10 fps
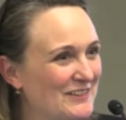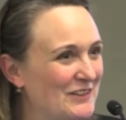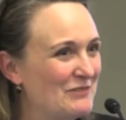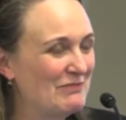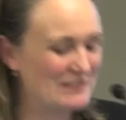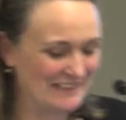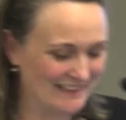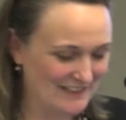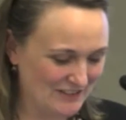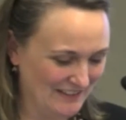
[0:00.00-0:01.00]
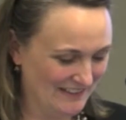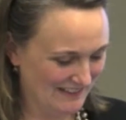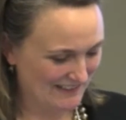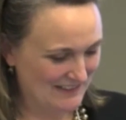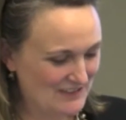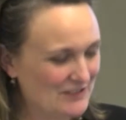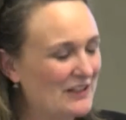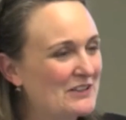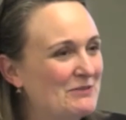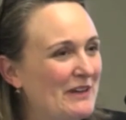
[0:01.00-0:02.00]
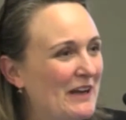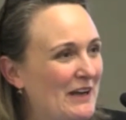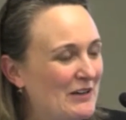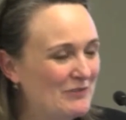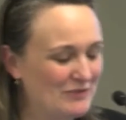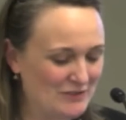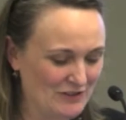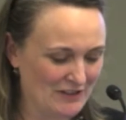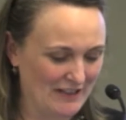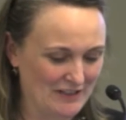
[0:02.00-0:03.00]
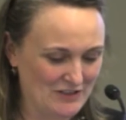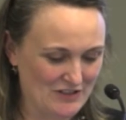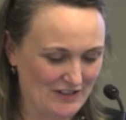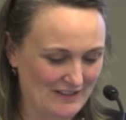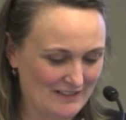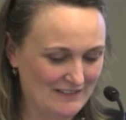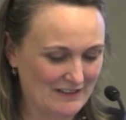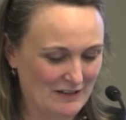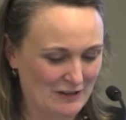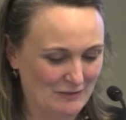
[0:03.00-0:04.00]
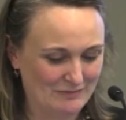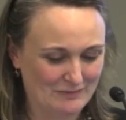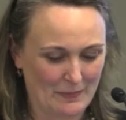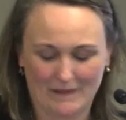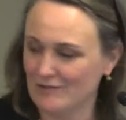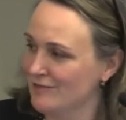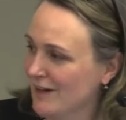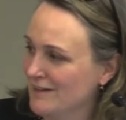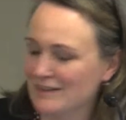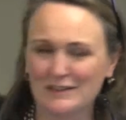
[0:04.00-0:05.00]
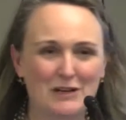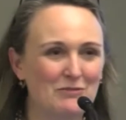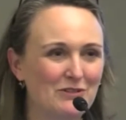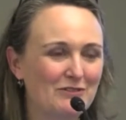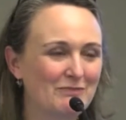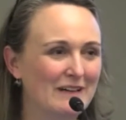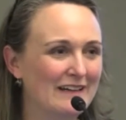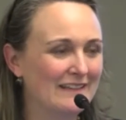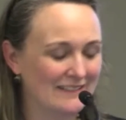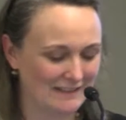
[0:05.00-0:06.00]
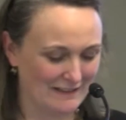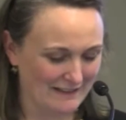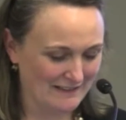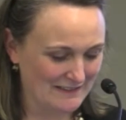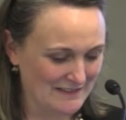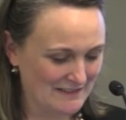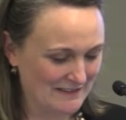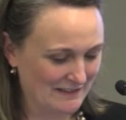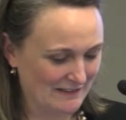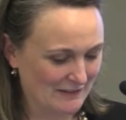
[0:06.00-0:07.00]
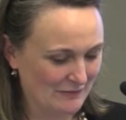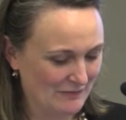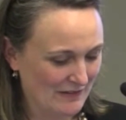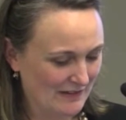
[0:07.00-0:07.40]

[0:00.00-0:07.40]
good presentation. So next we have John Henshaw, friend and neighbor of mine, and I